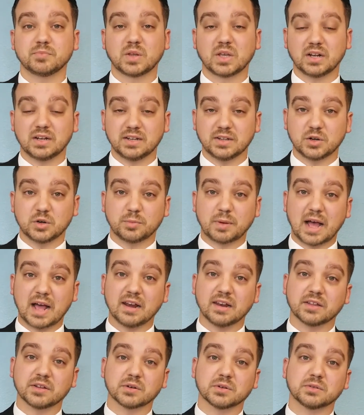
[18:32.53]
little by
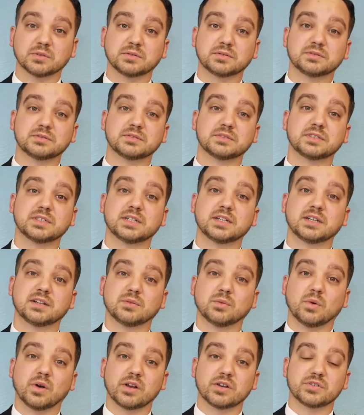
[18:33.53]
little
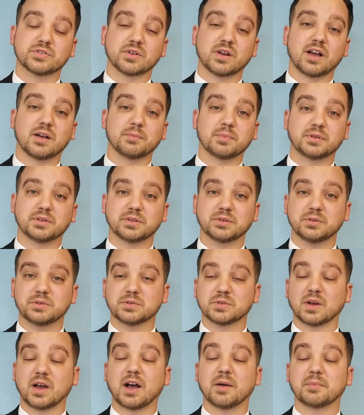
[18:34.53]
one drop, two
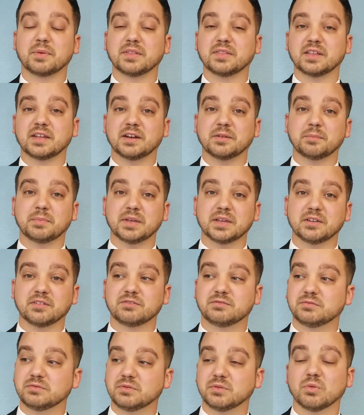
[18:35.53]
drop, and then a big
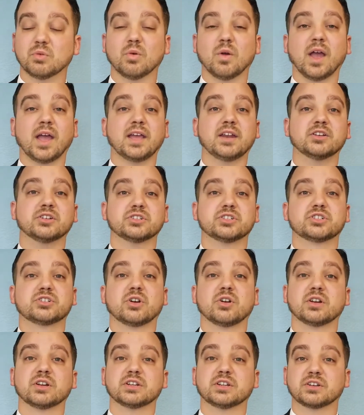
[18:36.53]
rain just
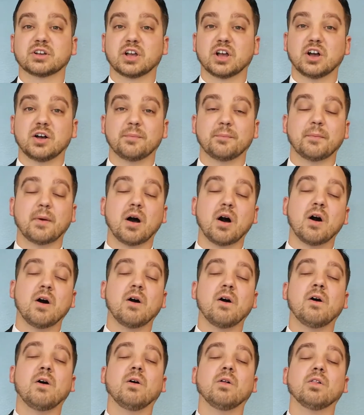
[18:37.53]
started to come
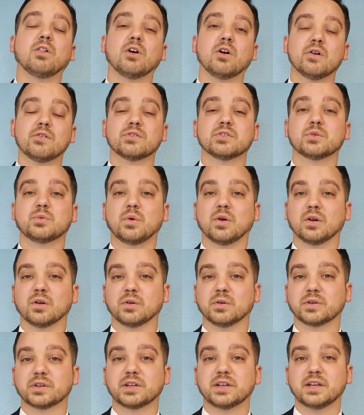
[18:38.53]
all over the
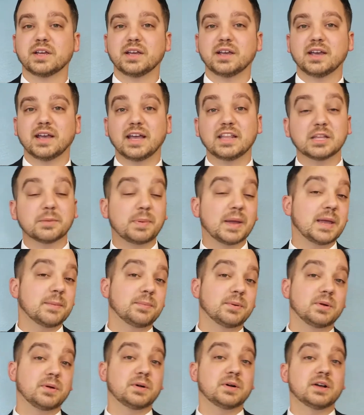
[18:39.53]
world. And the
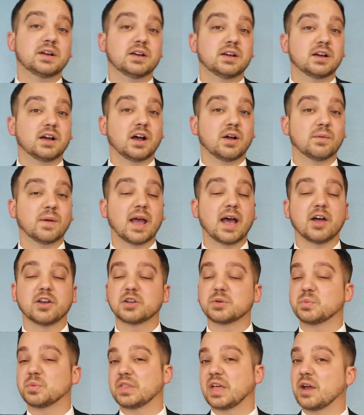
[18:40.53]
people around
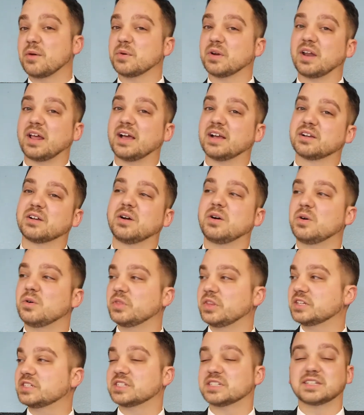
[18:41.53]
them, they were like, oh,
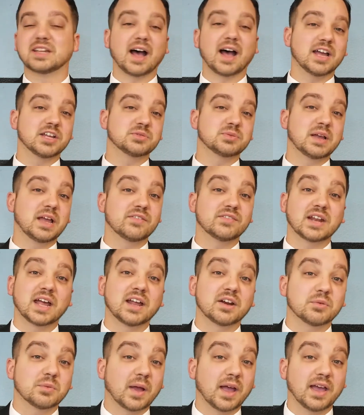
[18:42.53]
this is nice. We haven't had
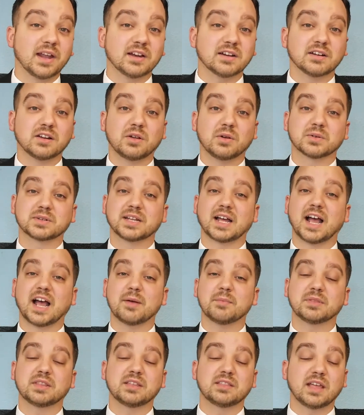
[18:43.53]
a rain in a long
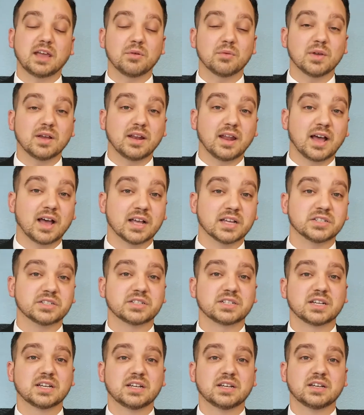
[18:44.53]
time. But then they
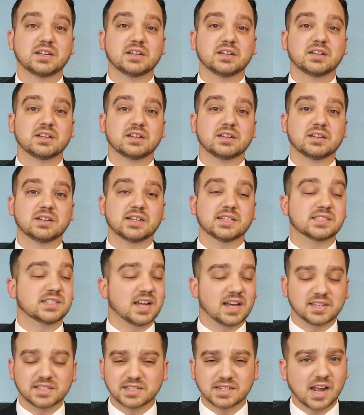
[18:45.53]
realized it's
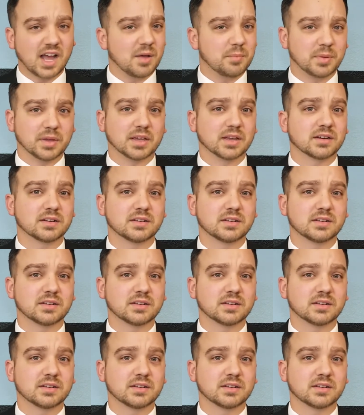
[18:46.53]
not stopping.